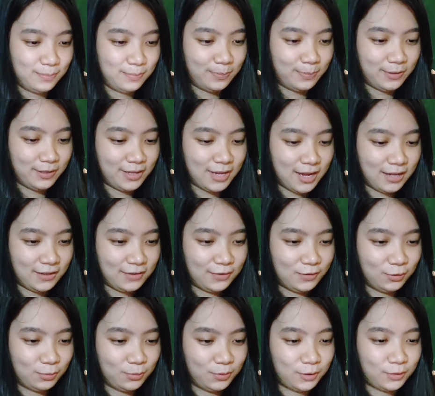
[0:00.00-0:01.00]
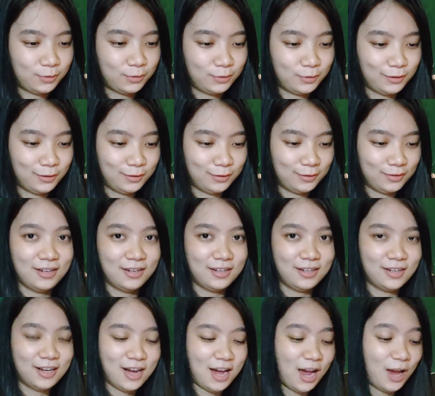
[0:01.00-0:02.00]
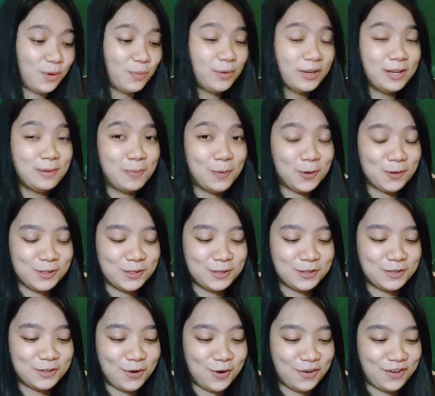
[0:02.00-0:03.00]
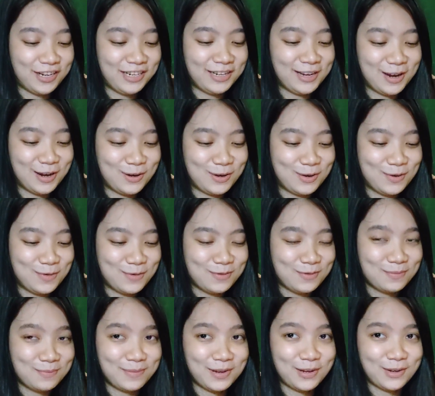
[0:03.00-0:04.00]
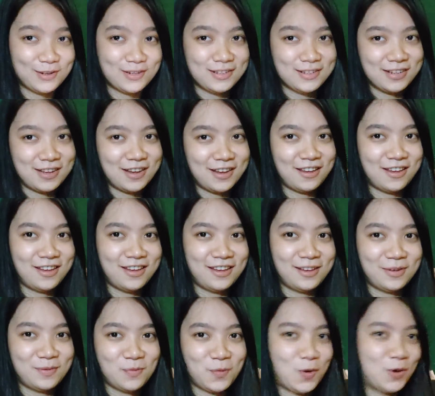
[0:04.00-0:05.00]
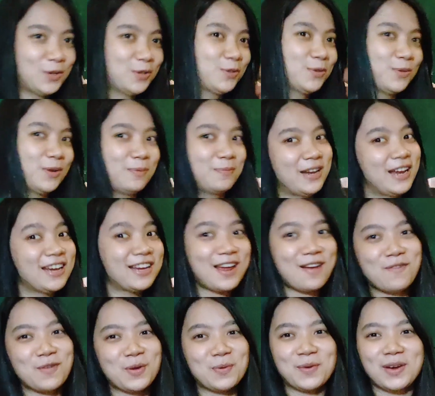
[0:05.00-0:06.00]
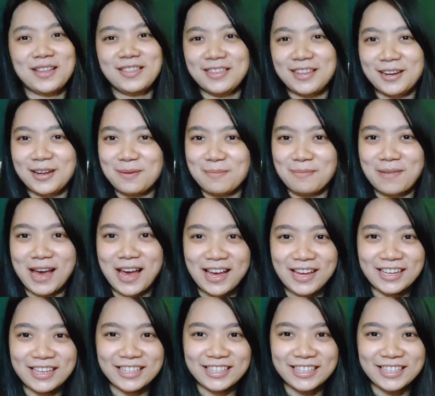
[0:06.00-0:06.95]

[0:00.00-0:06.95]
But that's super cool, yo. I will post a story now because I want to update everyone that I'm back.